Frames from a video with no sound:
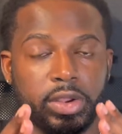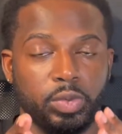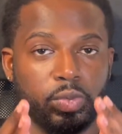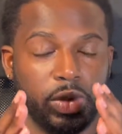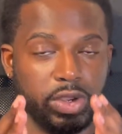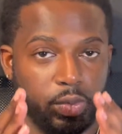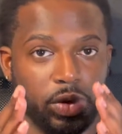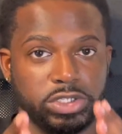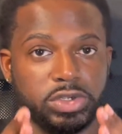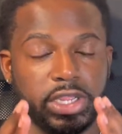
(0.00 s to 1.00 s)

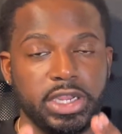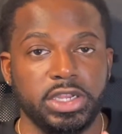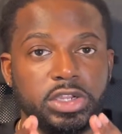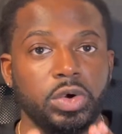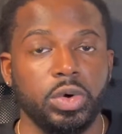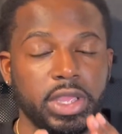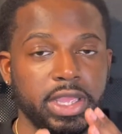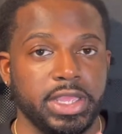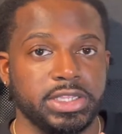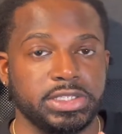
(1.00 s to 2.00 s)
what you need to do
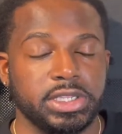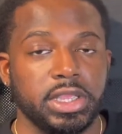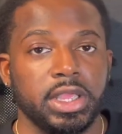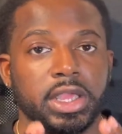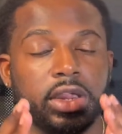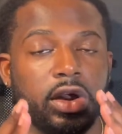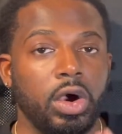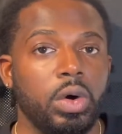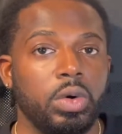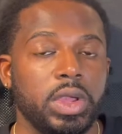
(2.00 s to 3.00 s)
is
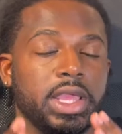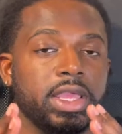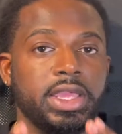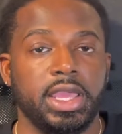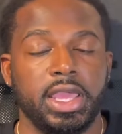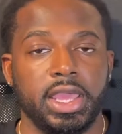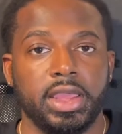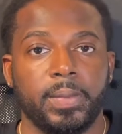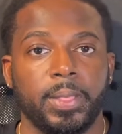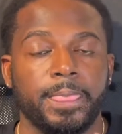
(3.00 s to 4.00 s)
go and
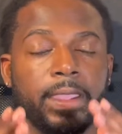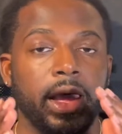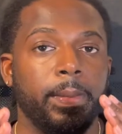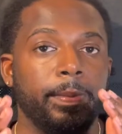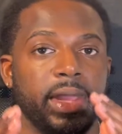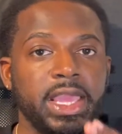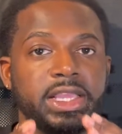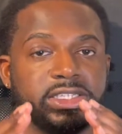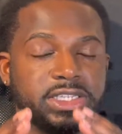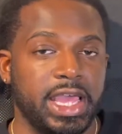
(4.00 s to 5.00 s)
get a
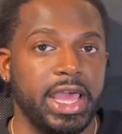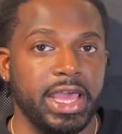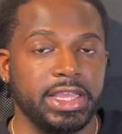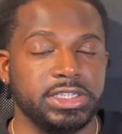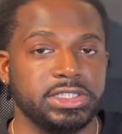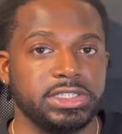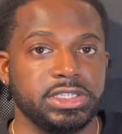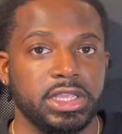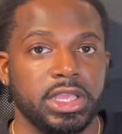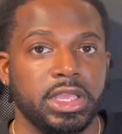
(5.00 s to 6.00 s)
mid-size
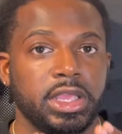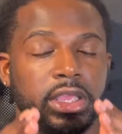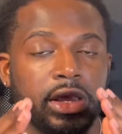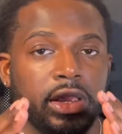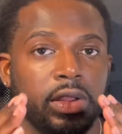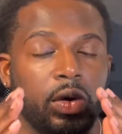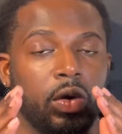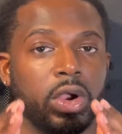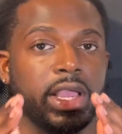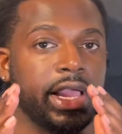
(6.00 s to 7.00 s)

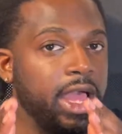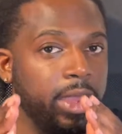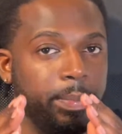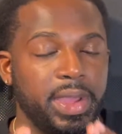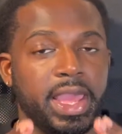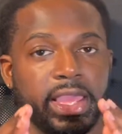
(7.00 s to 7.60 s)
or a compact